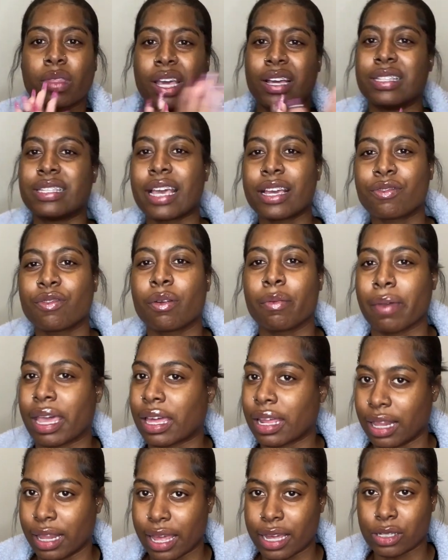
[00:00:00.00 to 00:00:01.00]
Attach from the back
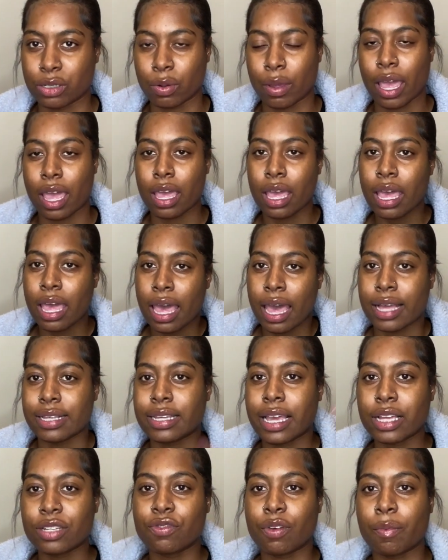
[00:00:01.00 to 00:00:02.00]
of the lash, okay?
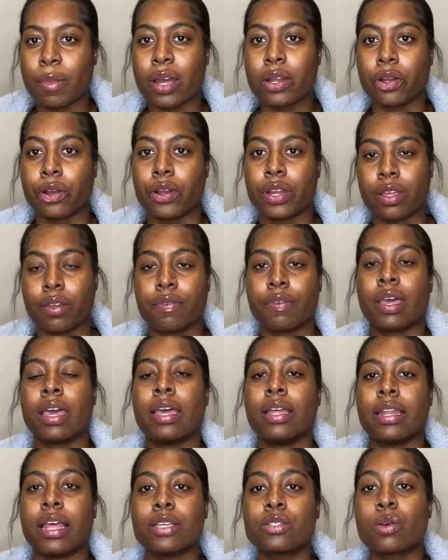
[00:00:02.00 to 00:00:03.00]
Attach from underneath.
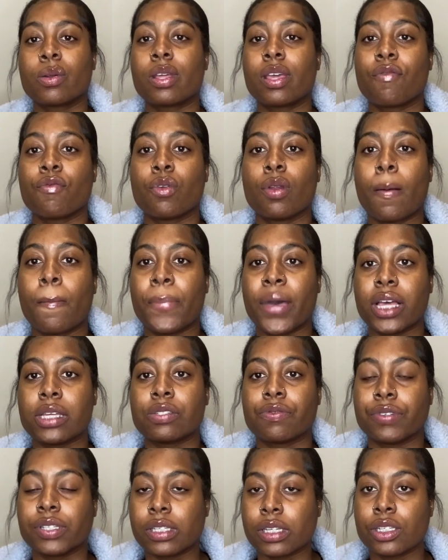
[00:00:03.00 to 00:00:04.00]
That's going to give you the
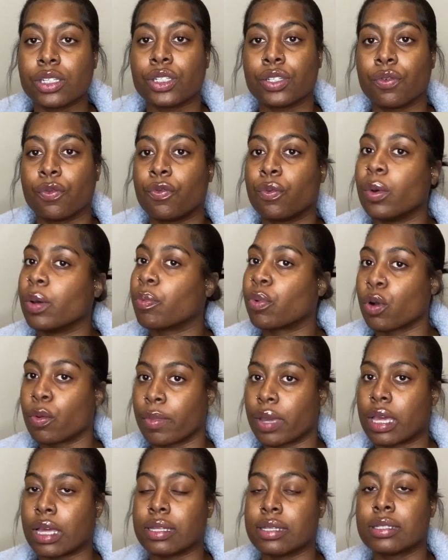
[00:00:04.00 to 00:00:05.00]
best retention with
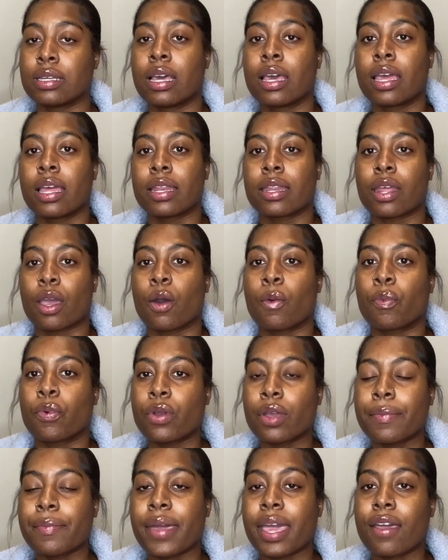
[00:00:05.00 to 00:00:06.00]
pro-mades. Now,
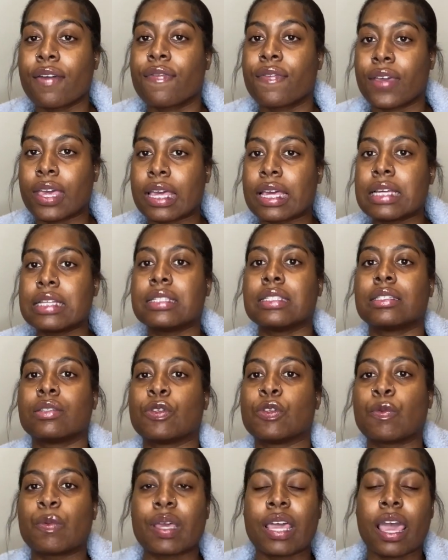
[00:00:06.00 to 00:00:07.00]
pre-made fans,
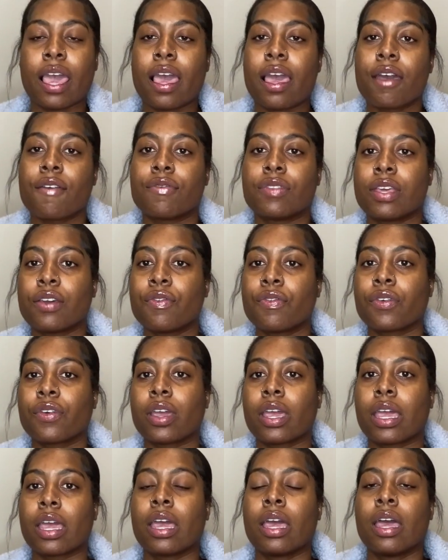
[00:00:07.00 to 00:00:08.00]
we have
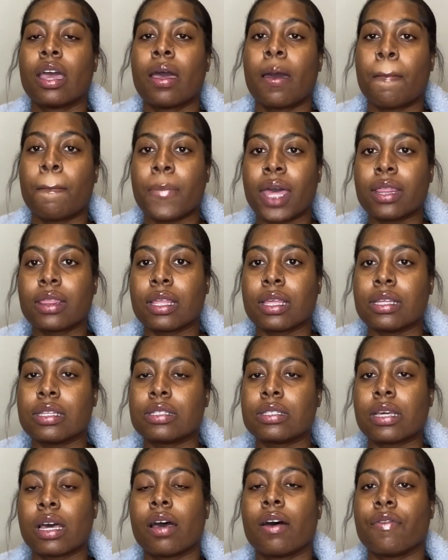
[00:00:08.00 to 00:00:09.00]
different
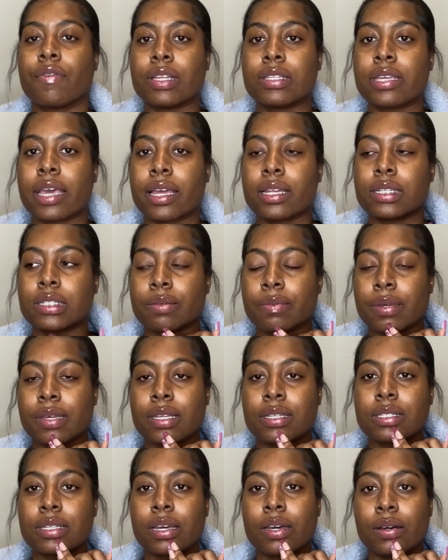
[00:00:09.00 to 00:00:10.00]
methods of attachment.
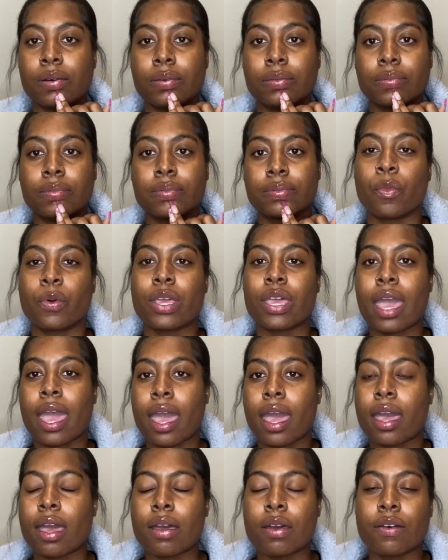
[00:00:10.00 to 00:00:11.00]
So we
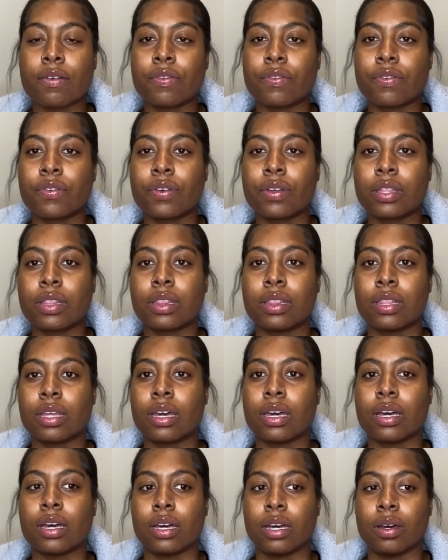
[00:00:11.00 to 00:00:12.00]
have
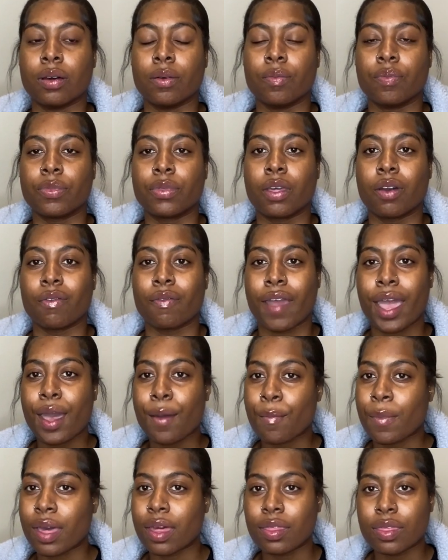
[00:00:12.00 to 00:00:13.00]
the wrap
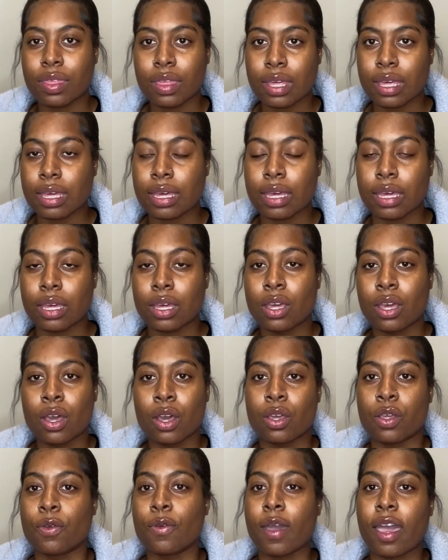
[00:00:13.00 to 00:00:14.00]
method.
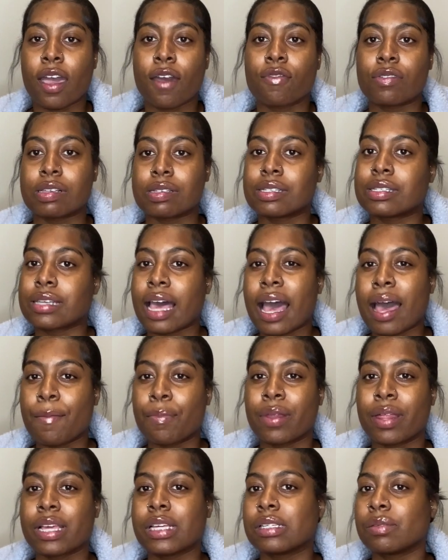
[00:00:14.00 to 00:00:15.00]
You have side
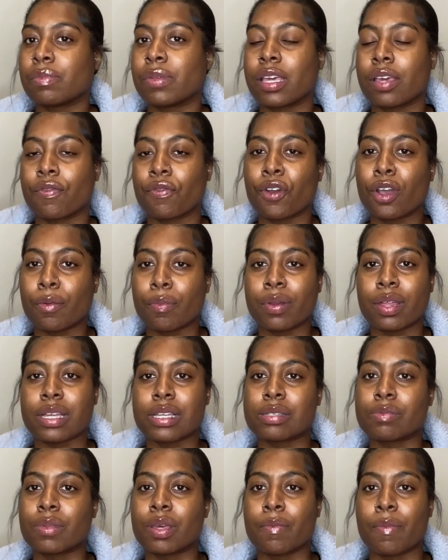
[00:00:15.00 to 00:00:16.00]
placement, front
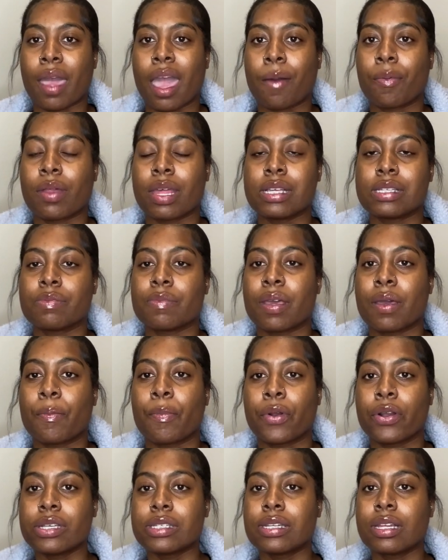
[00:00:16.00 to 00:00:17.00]
placement, back placement.
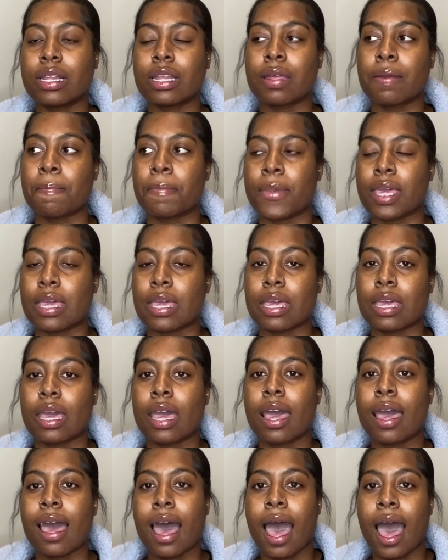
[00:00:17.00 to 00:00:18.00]
Personally, me,
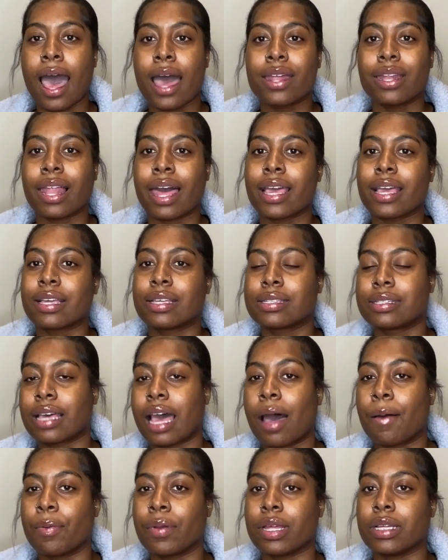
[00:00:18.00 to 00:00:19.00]
I like
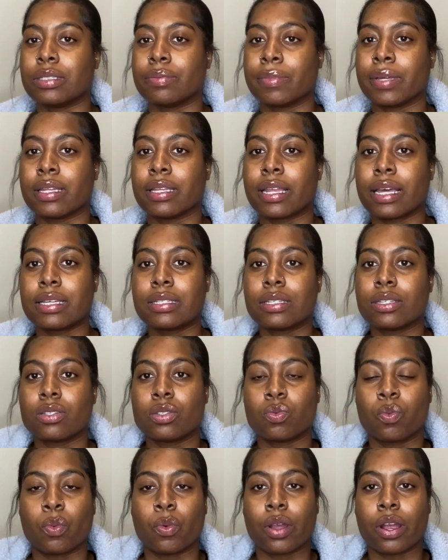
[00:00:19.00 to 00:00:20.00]
side placement. That's
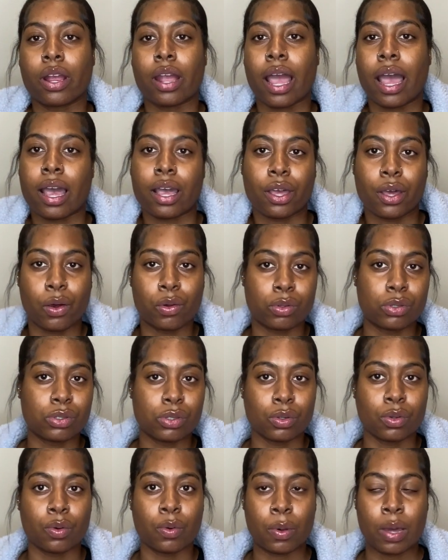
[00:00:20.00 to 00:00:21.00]
just where I go
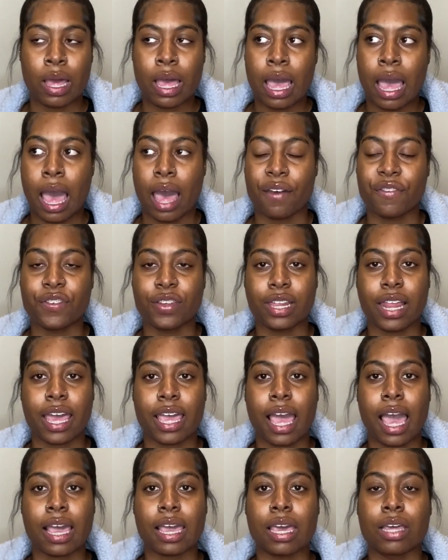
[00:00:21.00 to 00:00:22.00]
to. I feel
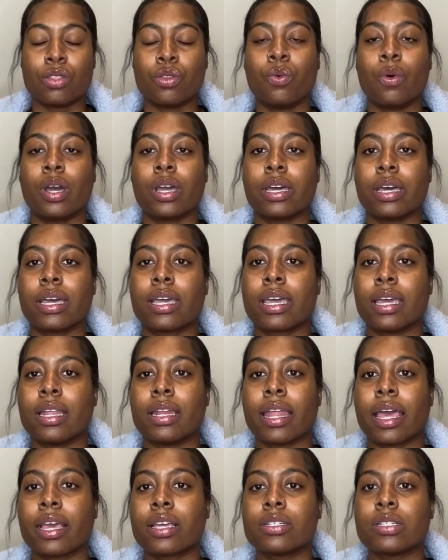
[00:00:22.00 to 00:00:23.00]
like I can do a good
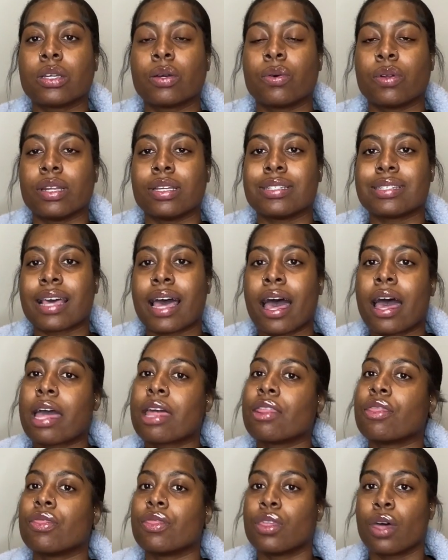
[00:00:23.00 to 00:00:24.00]
connection on the side,
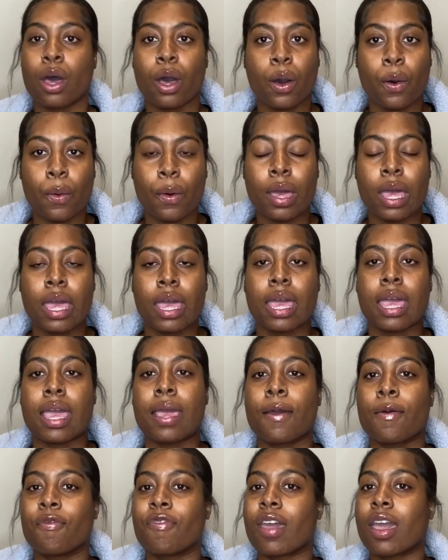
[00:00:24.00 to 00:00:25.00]
though
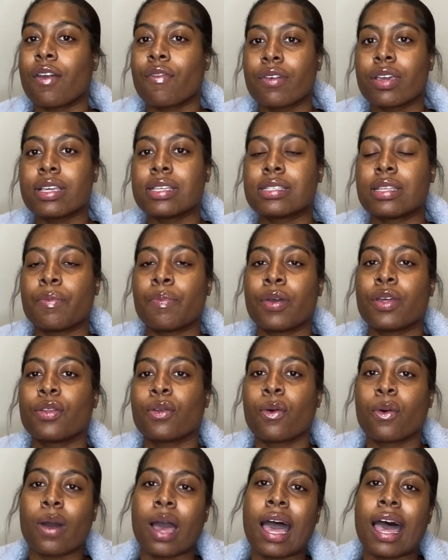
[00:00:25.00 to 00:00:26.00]
it varies depending
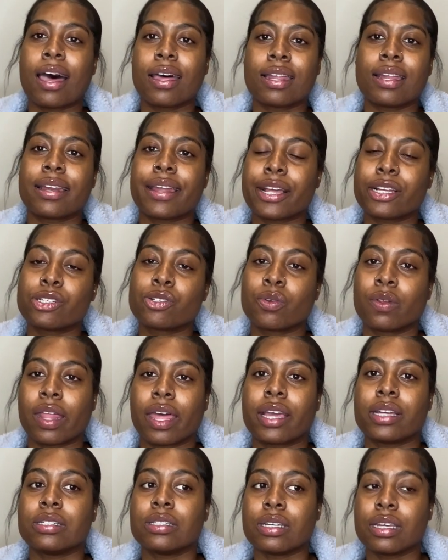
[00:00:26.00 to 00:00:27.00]
on how the natural
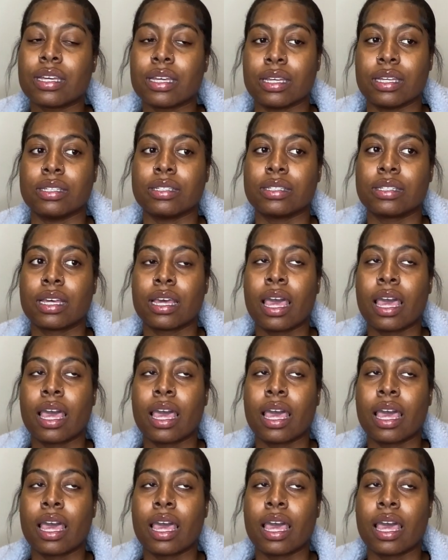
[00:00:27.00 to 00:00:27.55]
lash is.